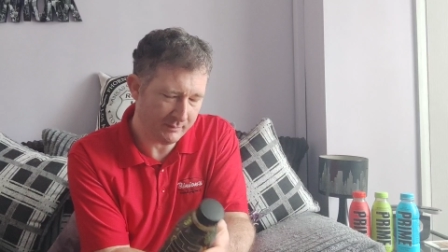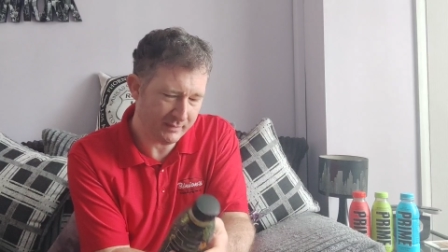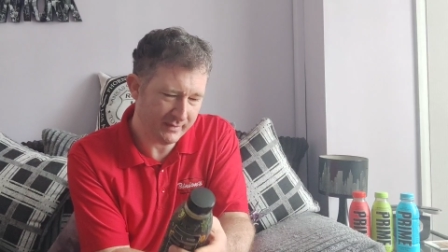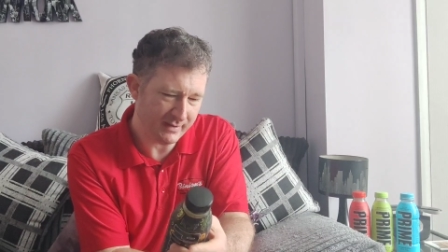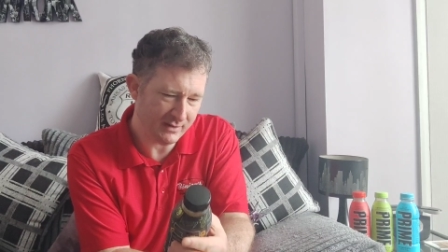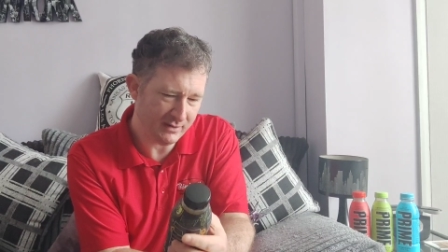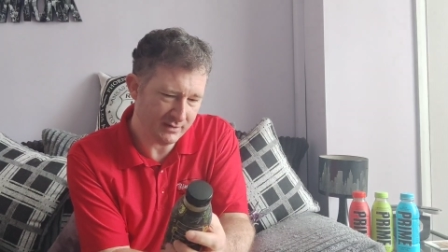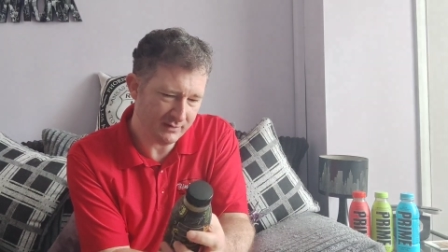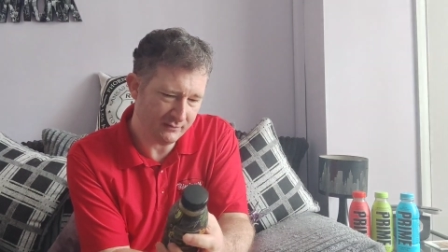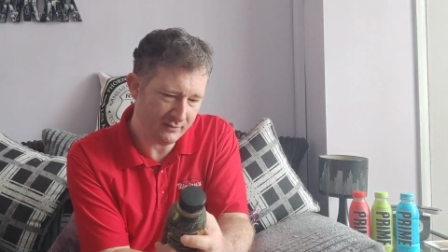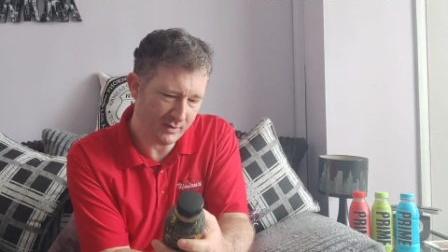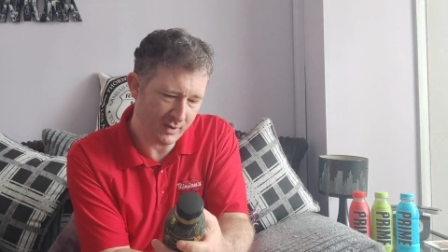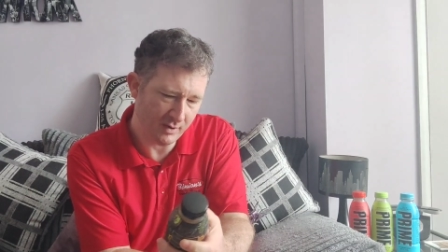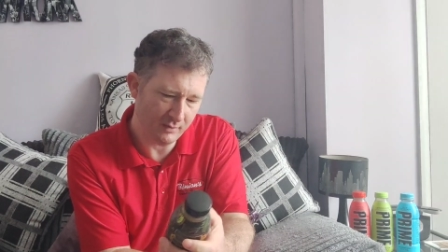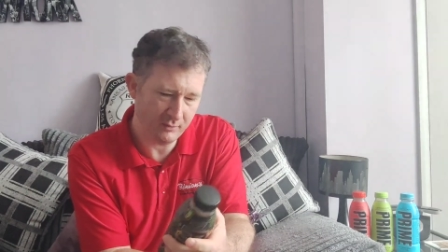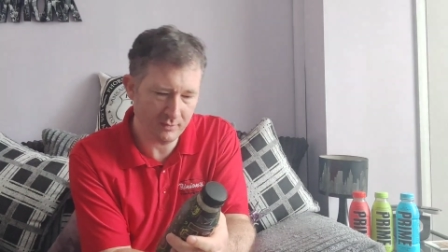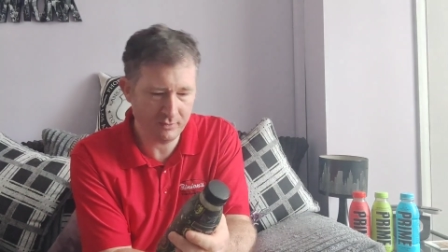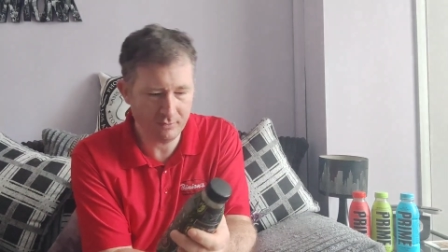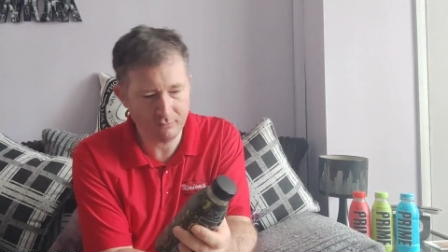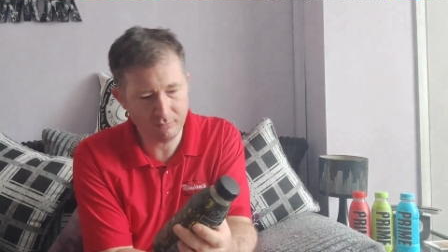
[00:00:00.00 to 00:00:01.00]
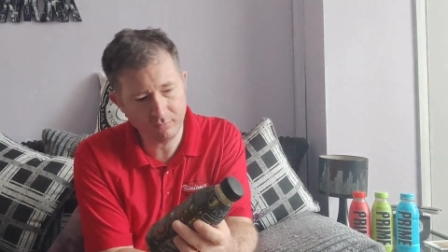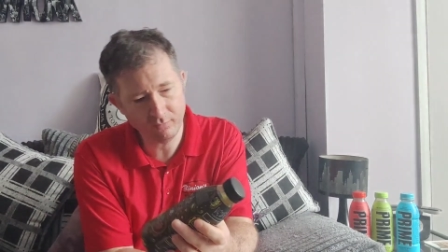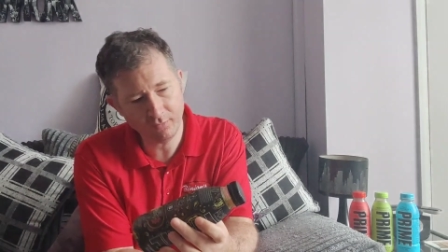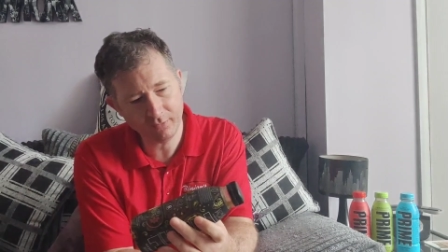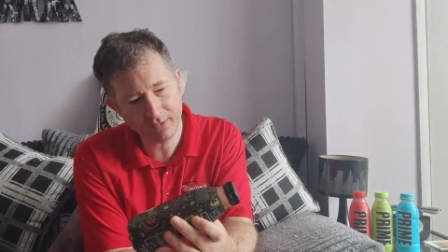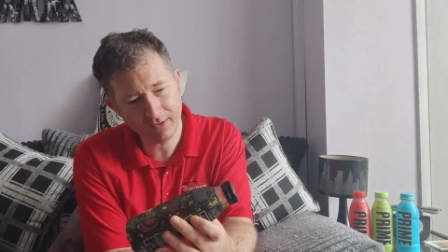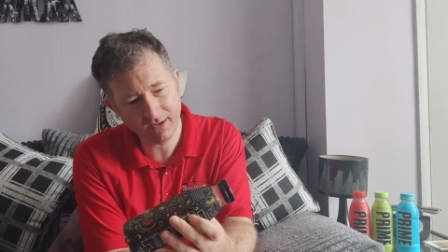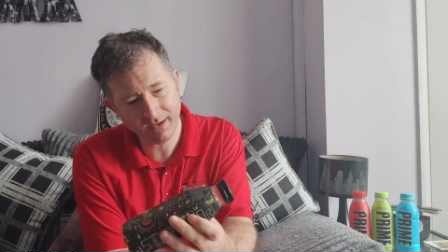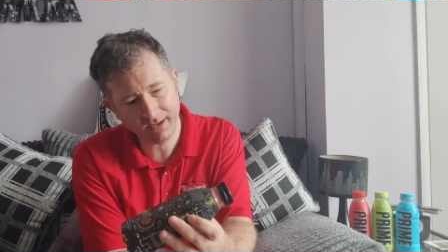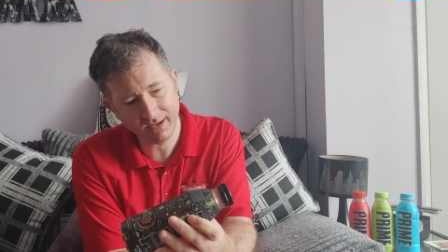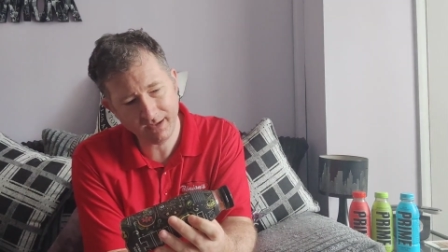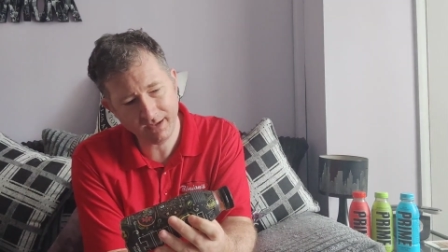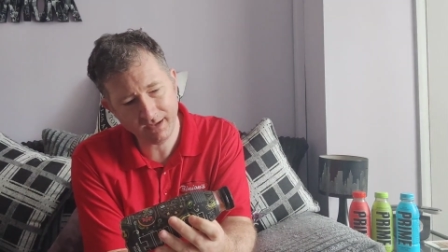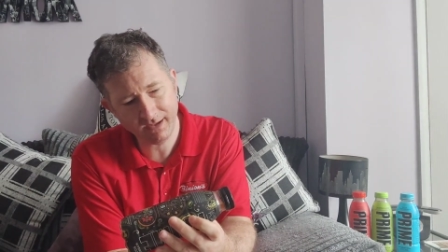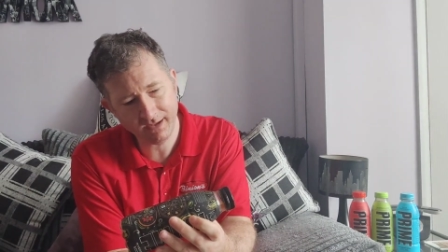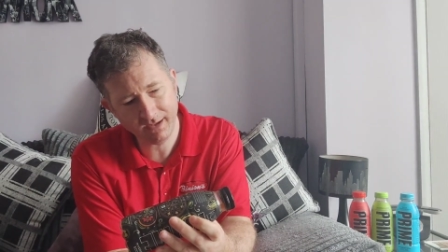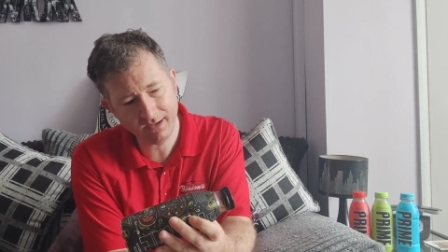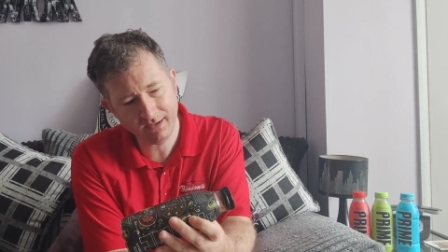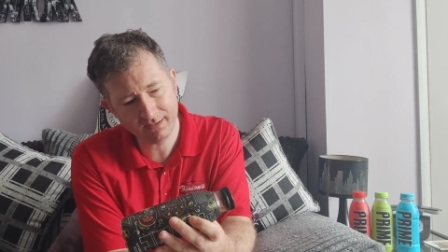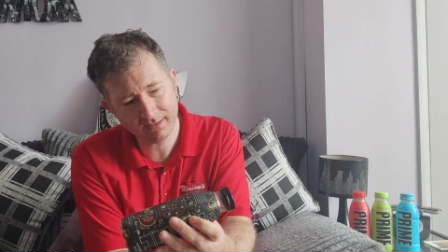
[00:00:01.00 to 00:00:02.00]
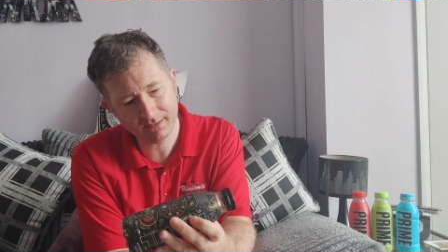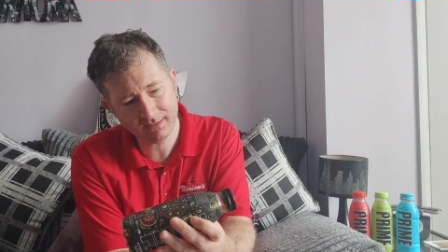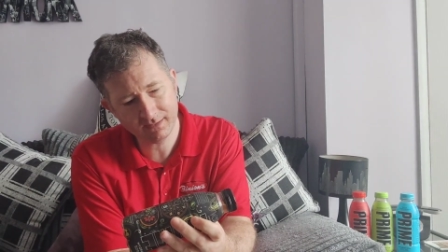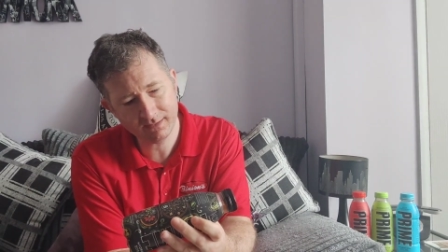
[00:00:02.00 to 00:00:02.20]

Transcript: percentage of coconut water is.